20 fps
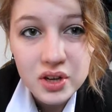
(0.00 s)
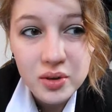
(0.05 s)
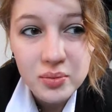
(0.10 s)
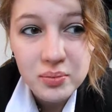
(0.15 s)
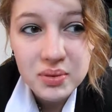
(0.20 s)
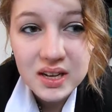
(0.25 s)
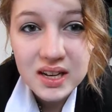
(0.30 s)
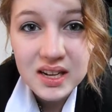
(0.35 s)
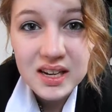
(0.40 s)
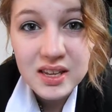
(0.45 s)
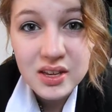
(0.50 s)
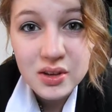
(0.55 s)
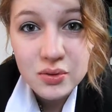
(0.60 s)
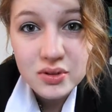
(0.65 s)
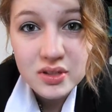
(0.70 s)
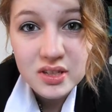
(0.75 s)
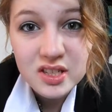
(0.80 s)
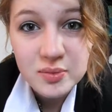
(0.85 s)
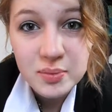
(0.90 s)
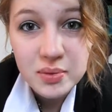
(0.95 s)
are completely
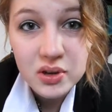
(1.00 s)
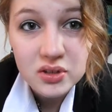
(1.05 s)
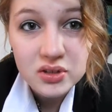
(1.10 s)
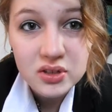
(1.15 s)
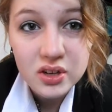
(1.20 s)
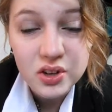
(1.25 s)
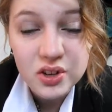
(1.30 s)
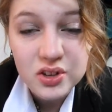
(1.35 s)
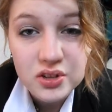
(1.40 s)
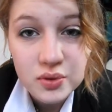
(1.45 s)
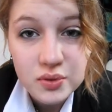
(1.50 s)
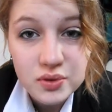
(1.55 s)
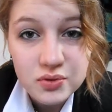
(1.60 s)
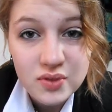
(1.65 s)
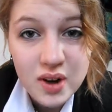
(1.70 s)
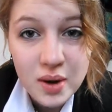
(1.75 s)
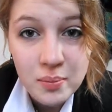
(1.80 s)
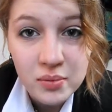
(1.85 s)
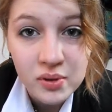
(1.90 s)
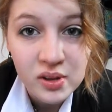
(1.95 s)
useless because all I do is
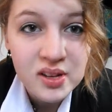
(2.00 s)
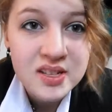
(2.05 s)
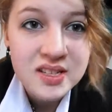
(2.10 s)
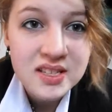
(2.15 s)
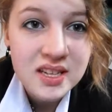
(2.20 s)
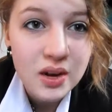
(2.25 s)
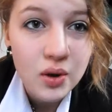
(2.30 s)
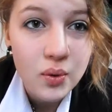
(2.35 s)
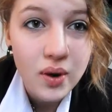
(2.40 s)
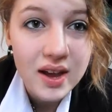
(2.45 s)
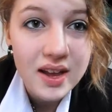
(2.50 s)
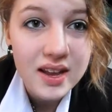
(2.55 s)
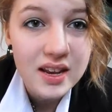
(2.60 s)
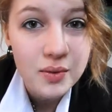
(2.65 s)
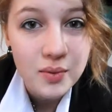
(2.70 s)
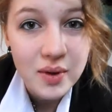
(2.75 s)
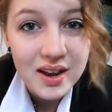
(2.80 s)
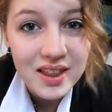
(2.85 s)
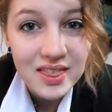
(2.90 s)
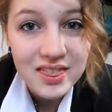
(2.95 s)
ramble and sit quietly
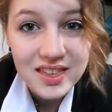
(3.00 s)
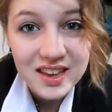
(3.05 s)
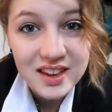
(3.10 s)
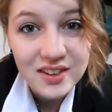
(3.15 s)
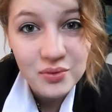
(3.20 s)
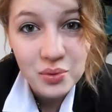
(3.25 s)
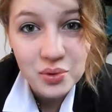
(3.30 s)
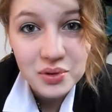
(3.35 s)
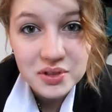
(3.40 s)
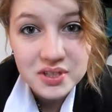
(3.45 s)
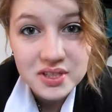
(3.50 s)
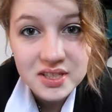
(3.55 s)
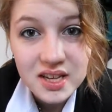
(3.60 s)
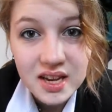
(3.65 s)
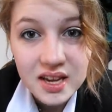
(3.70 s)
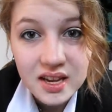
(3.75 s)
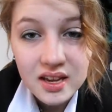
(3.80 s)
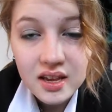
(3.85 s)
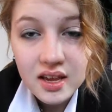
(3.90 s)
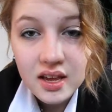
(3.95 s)
while I think of what to
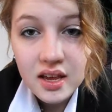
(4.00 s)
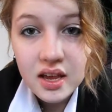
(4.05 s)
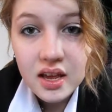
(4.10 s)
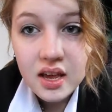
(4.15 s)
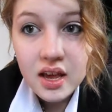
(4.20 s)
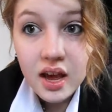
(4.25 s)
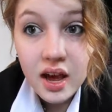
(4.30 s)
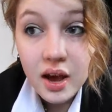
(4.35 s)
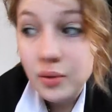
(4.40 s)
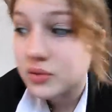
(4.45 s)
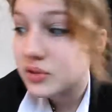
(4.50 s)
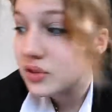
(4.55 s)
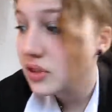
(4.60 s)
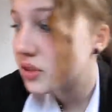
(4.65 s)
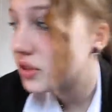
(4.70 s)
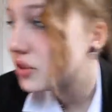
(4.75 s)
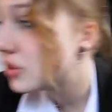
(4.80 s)
say. I was going to